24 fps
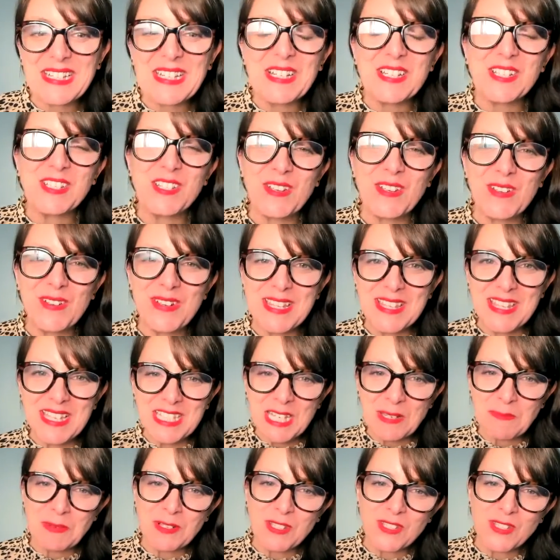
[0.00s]
So, in this
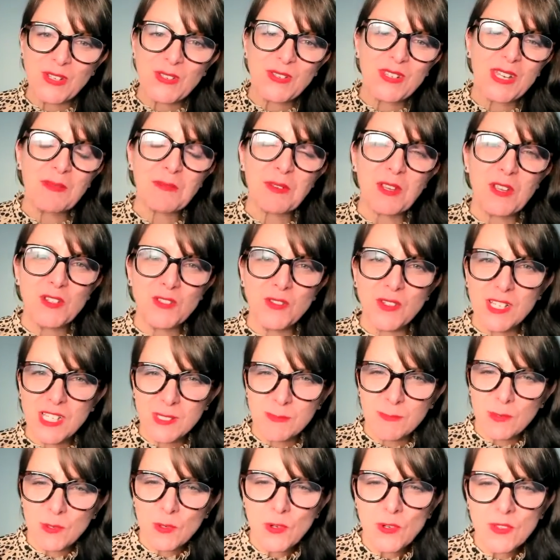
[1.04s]
episode, I'm going to
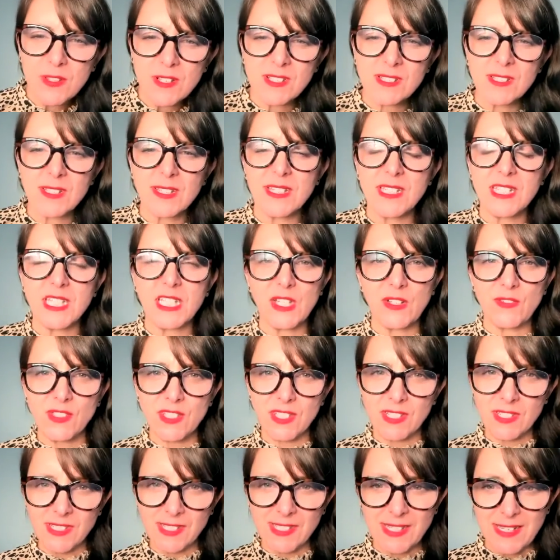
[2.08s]
explore this idea of
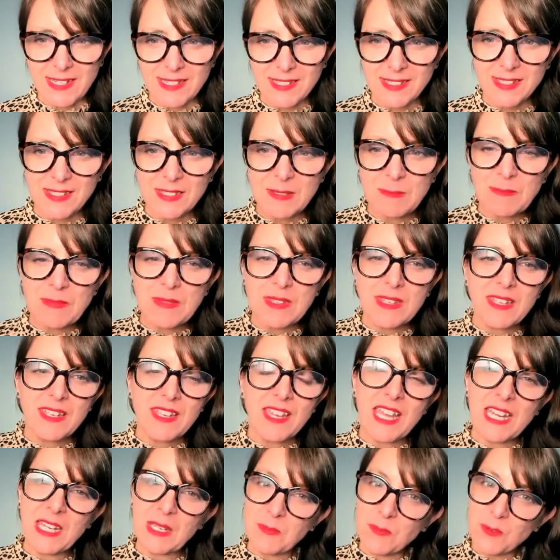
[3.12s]
success,
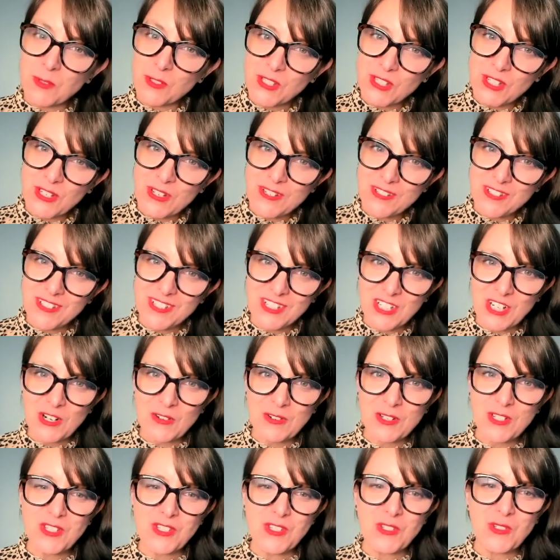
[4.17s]
and I'm also going to
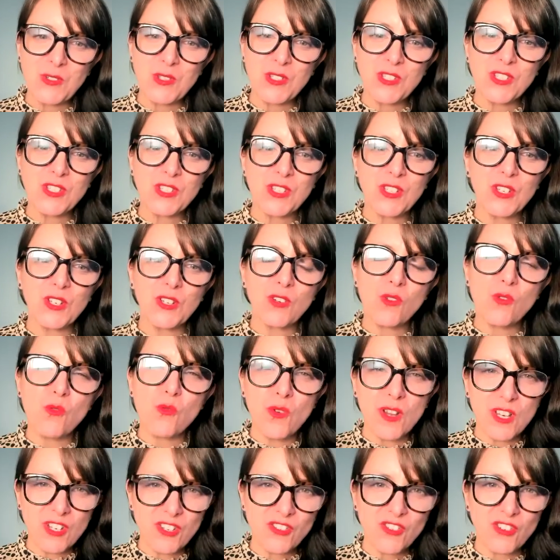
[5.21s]
encourage you to
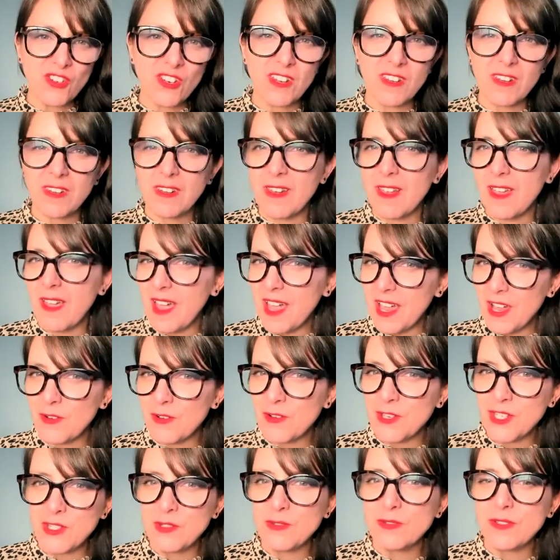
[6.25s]
question how
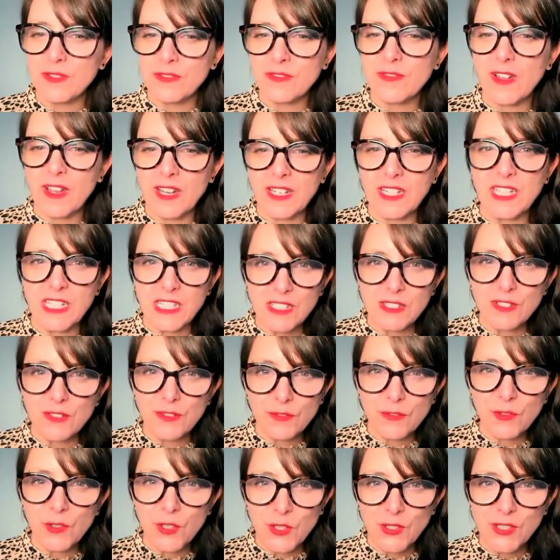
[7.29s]
you define it
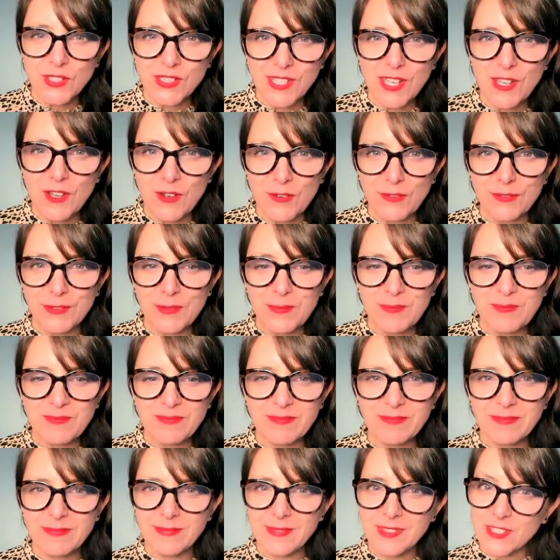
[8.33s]
for yourself.
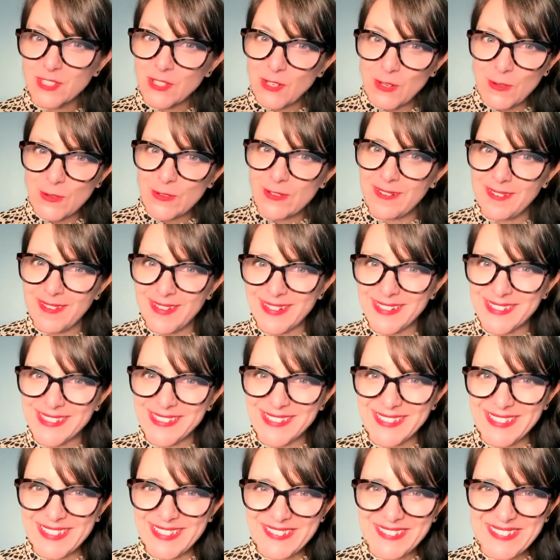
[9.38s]
So let's
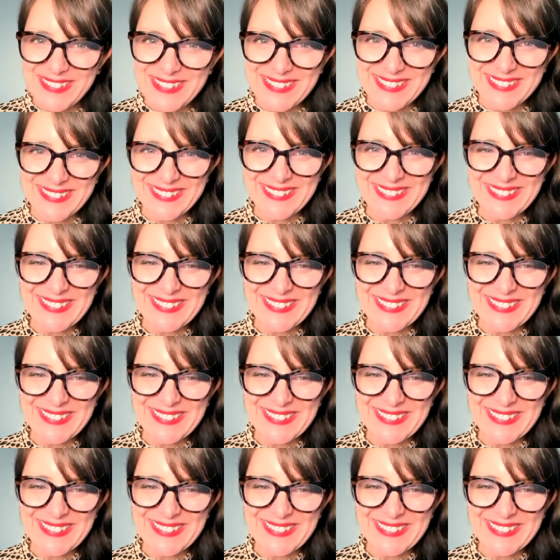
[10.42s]
dive in.